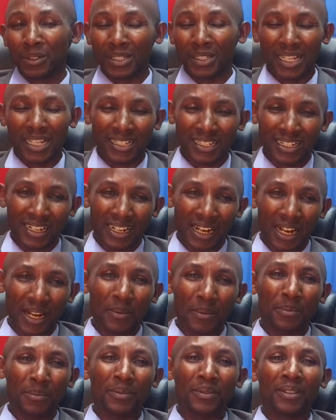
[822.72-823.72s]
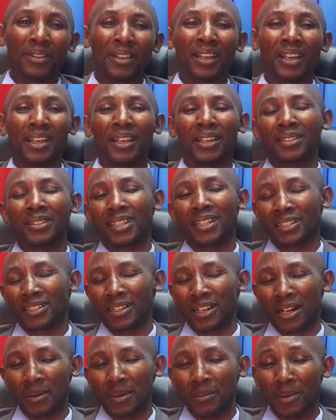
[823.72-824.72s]
subscribe the
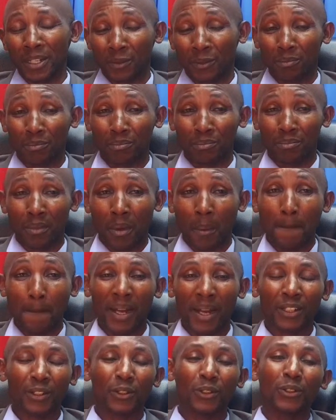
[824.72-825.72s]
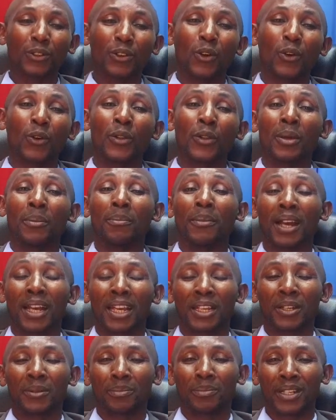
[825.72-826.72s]
subscribers button on the
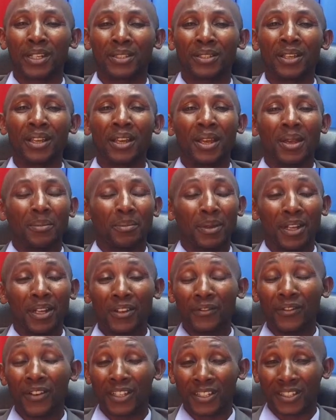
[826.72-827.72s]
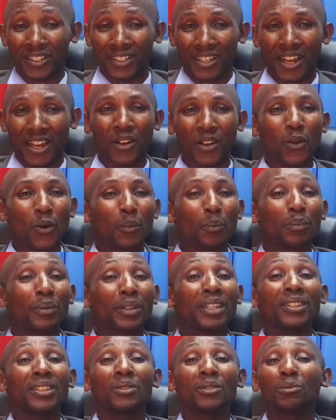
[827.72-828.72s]
Marketplace Believers channel.
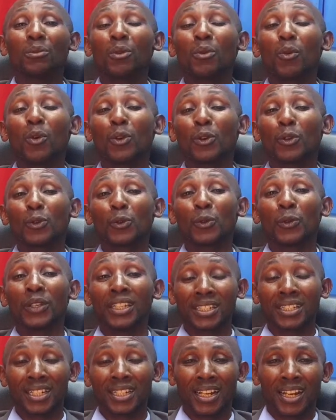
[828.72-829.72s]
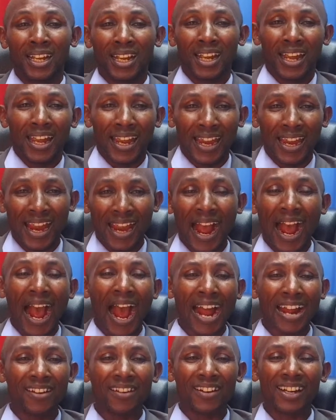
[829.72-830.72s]
Please, we want to hit
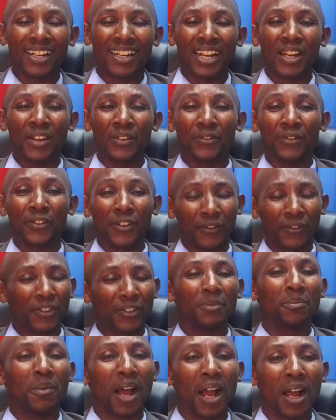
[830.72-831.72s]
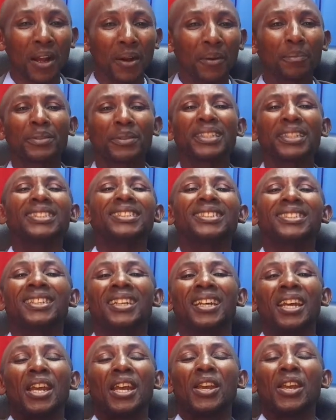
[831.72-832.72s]
150 mark.
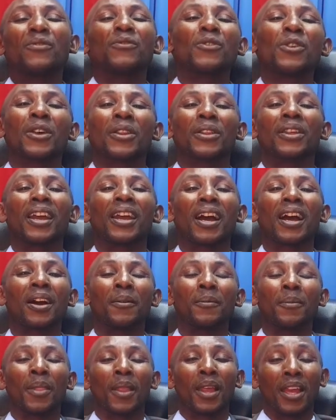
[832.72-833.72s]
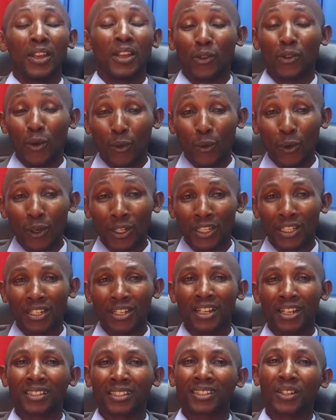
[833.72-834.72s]
Please, if you're there and you're
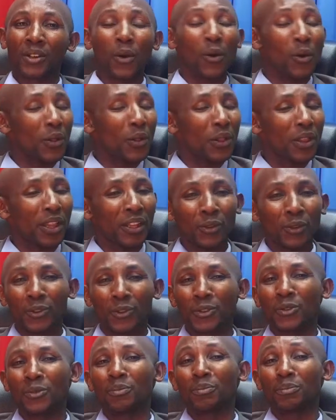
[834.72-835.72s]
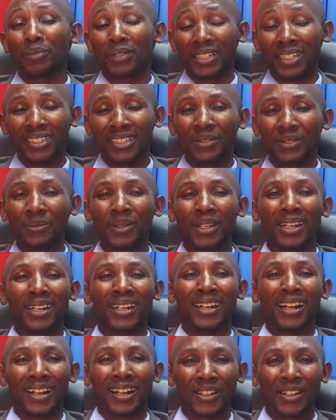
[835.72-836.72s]
watching us on the YouTube, please, we
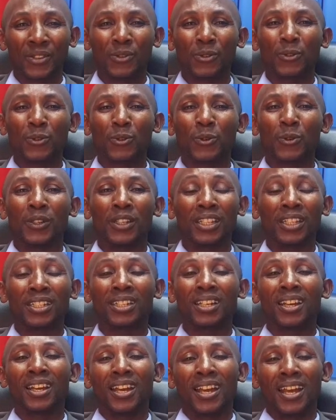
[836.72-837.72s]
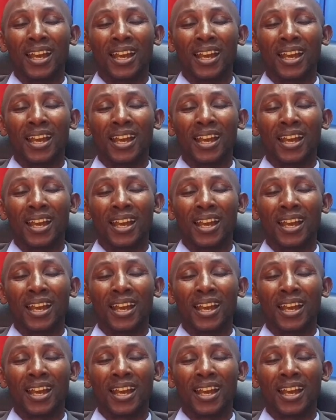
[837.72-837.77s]
encourage you to hit